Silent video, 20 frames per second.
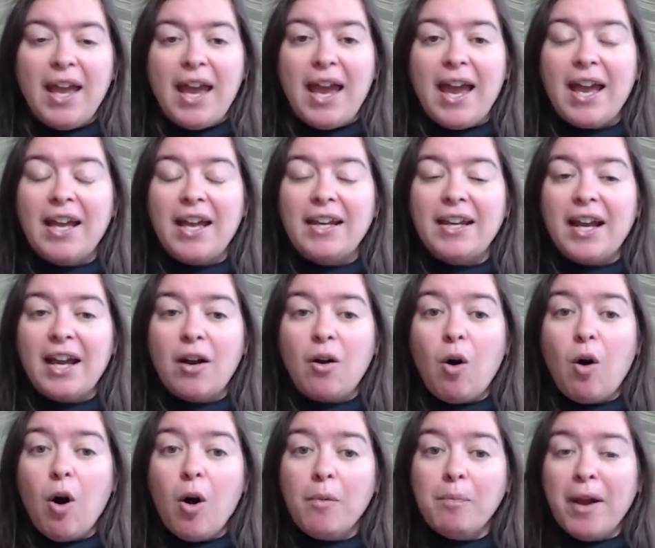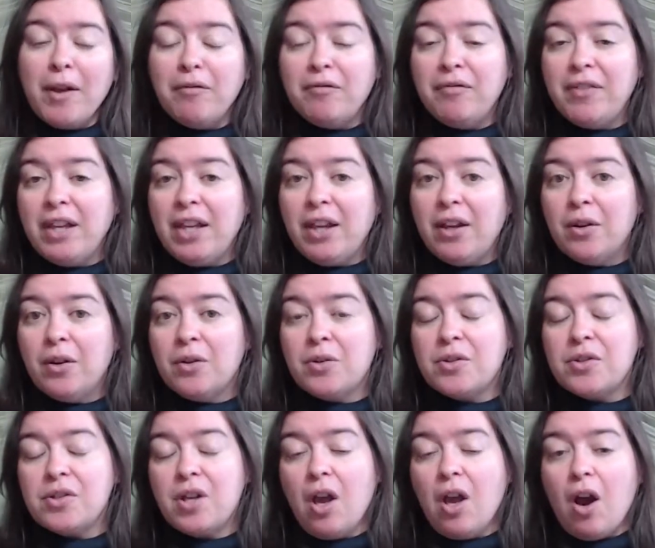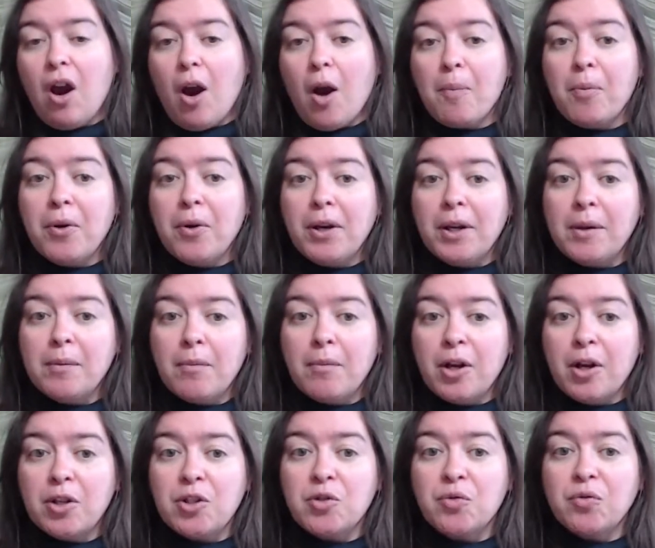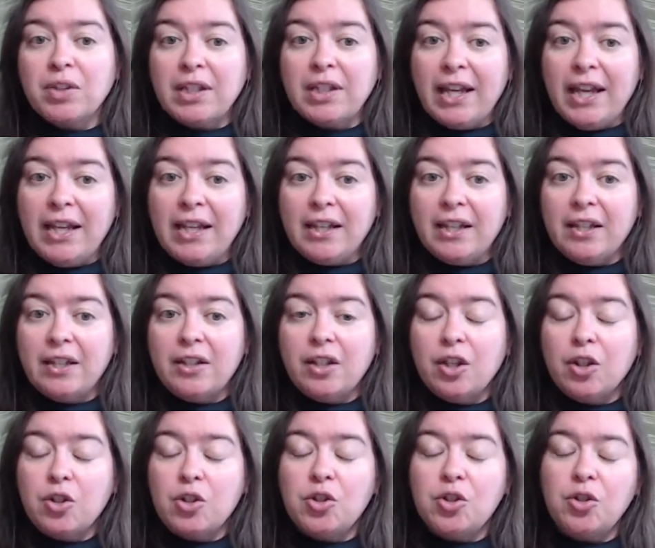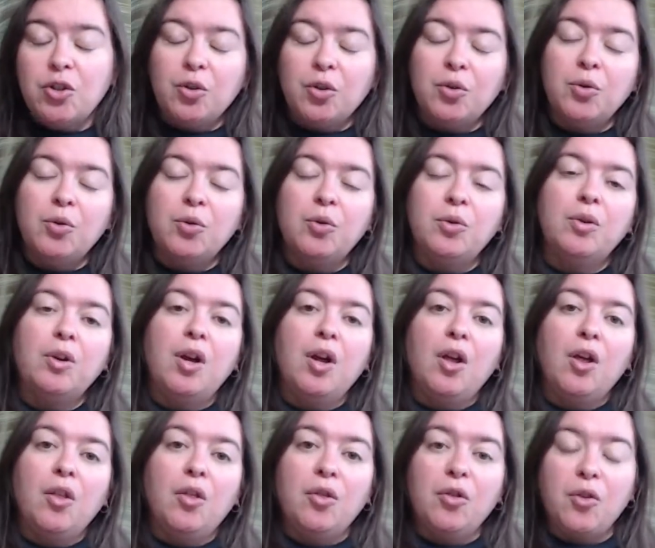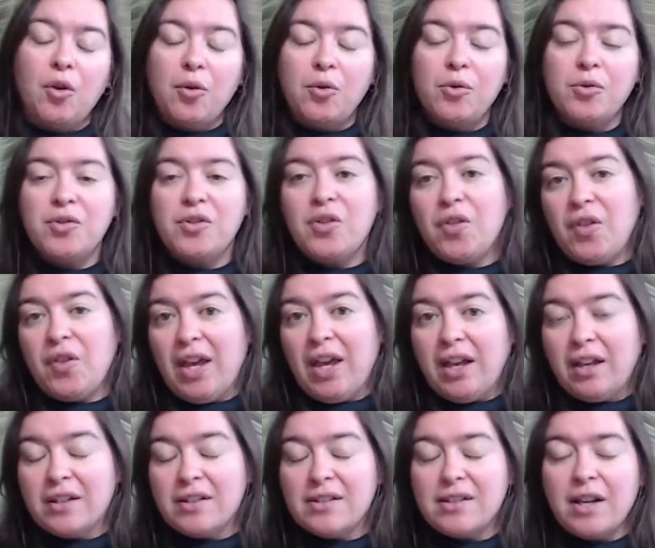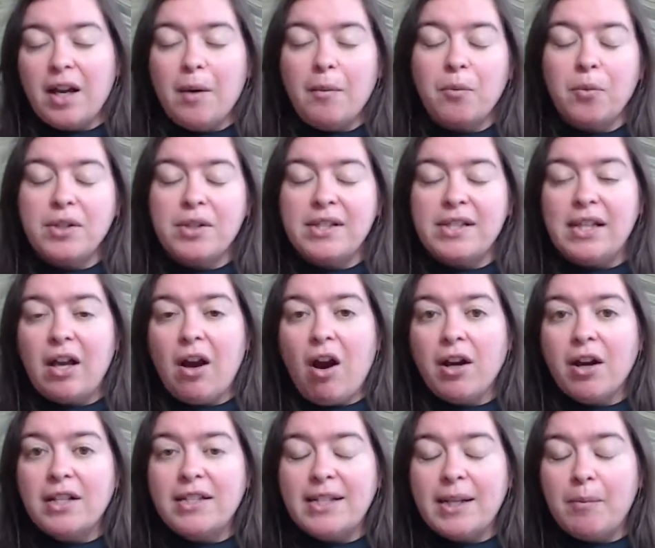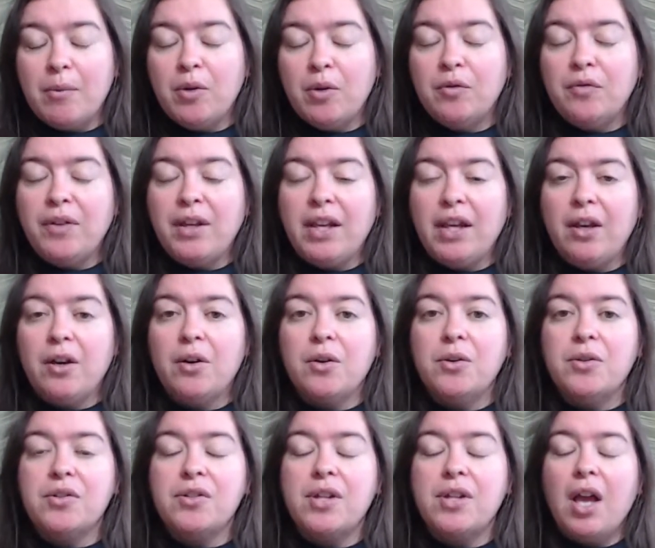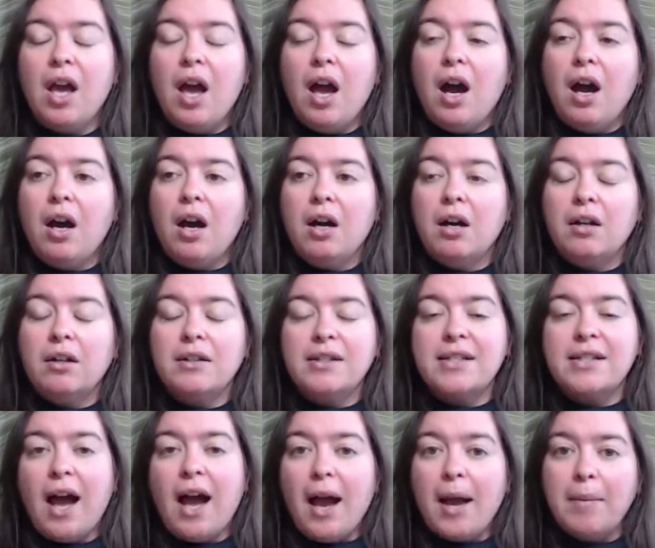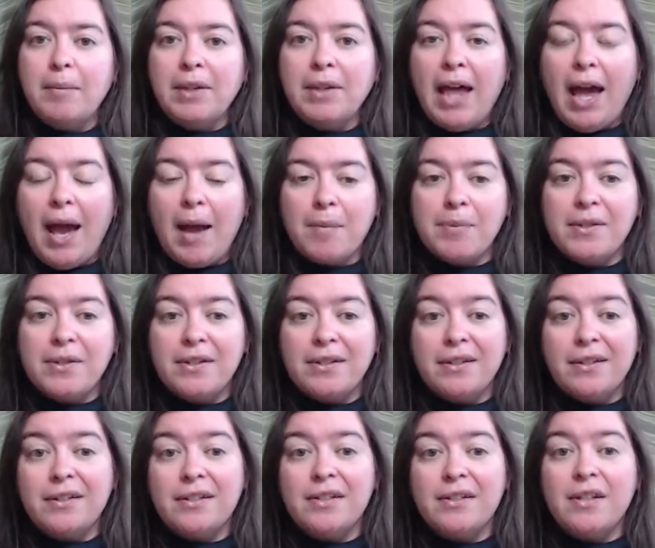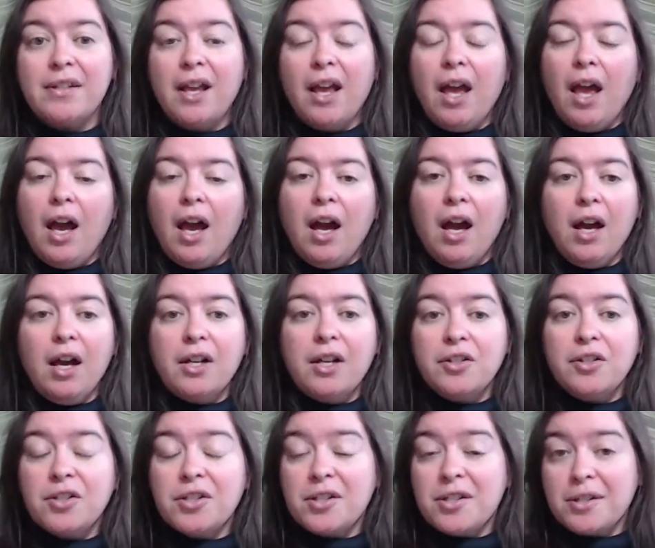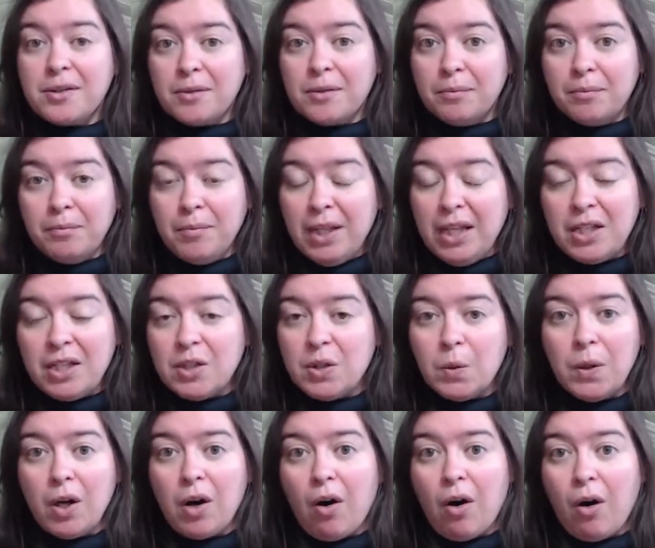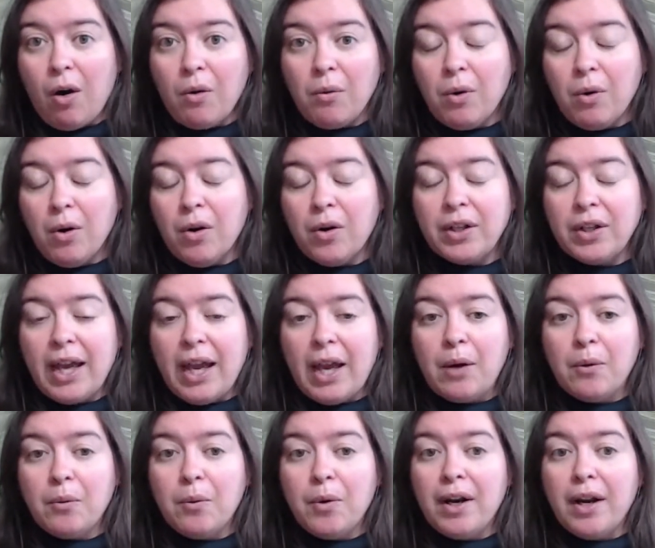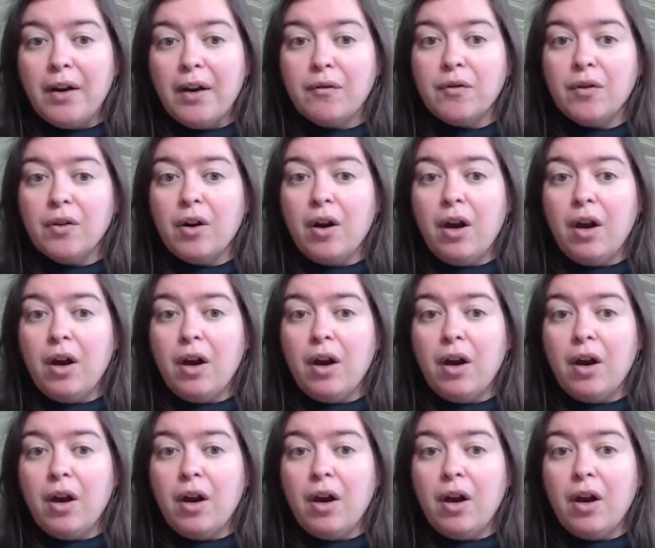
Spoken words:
and all my videos are pretty much related to those things. We see art demo videos, time lapses, just me doing artwork and whatever